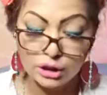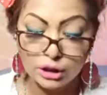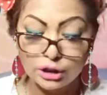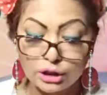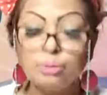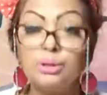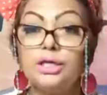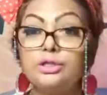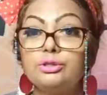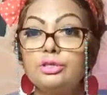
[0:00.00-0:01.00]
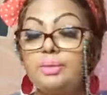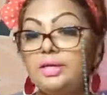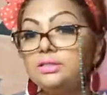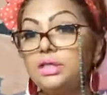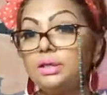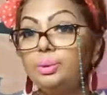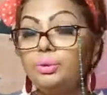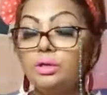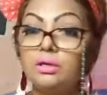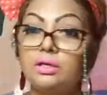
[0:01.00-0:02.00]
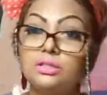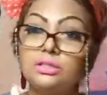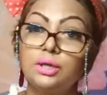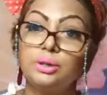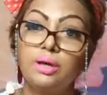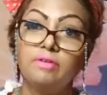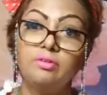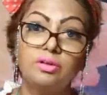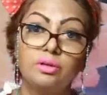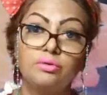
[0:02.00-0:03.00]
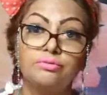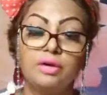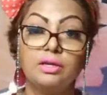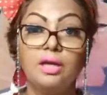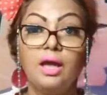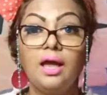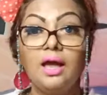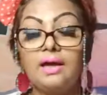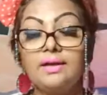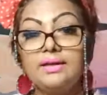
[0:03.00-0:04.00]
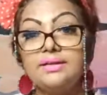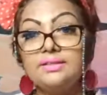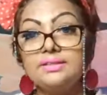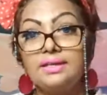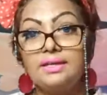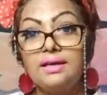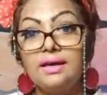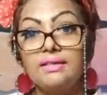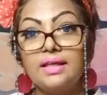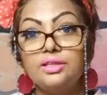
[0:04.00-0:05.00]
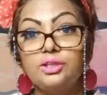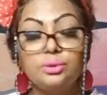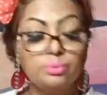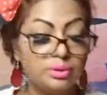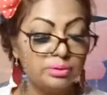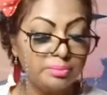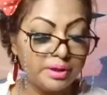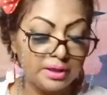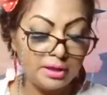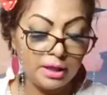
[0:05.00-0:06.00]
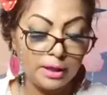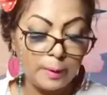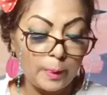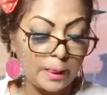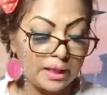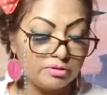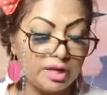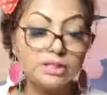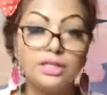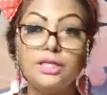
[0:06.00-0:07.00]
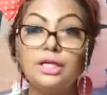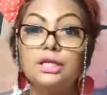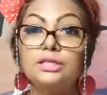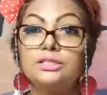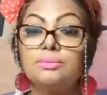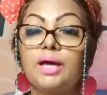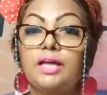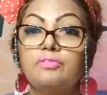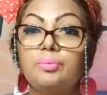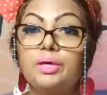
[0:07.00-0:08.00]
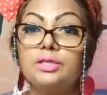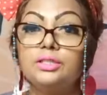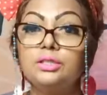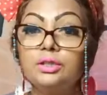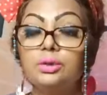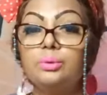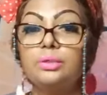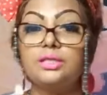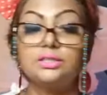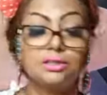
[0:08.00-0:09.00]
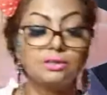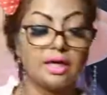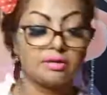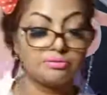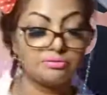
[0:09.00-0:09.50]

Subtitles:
you are enjoying being single. Yes, you're having a lot of fun, and I can see that you will be attracting some kind of a person who will enter your life.